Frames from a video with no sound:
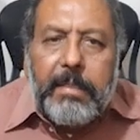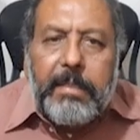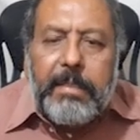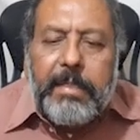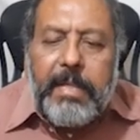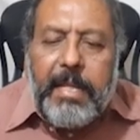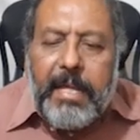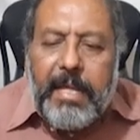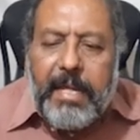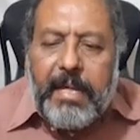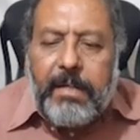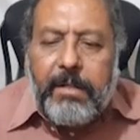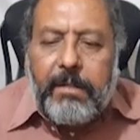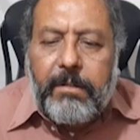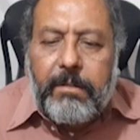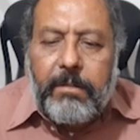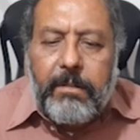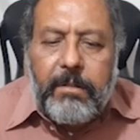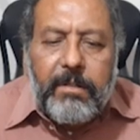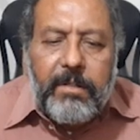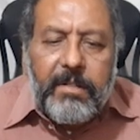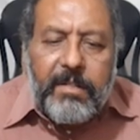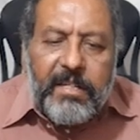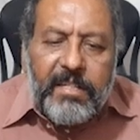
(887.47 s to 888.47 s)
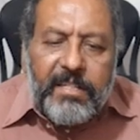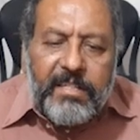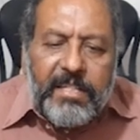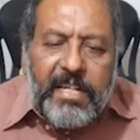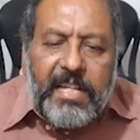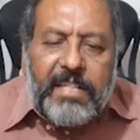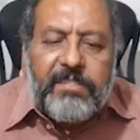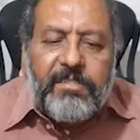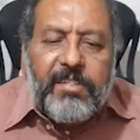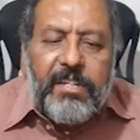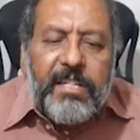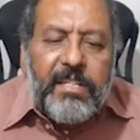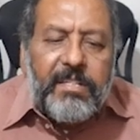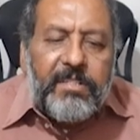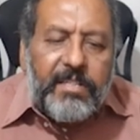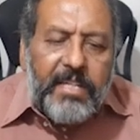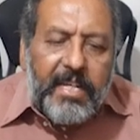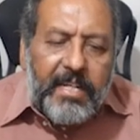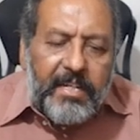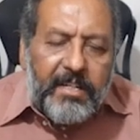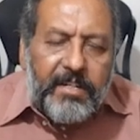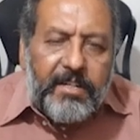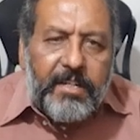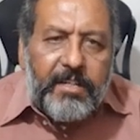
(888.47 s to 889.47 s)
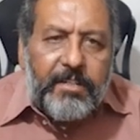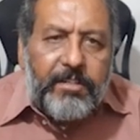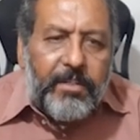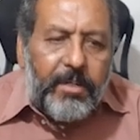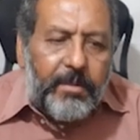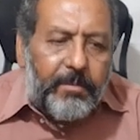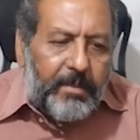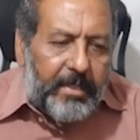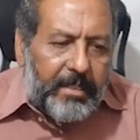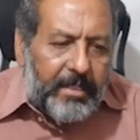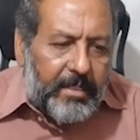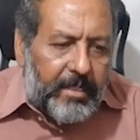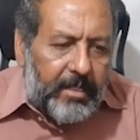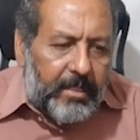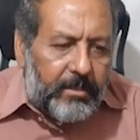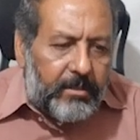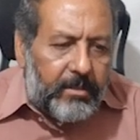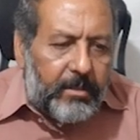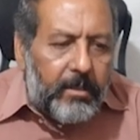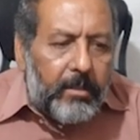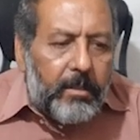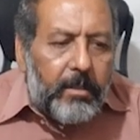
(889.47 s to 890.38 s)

Take necessary sanitation measures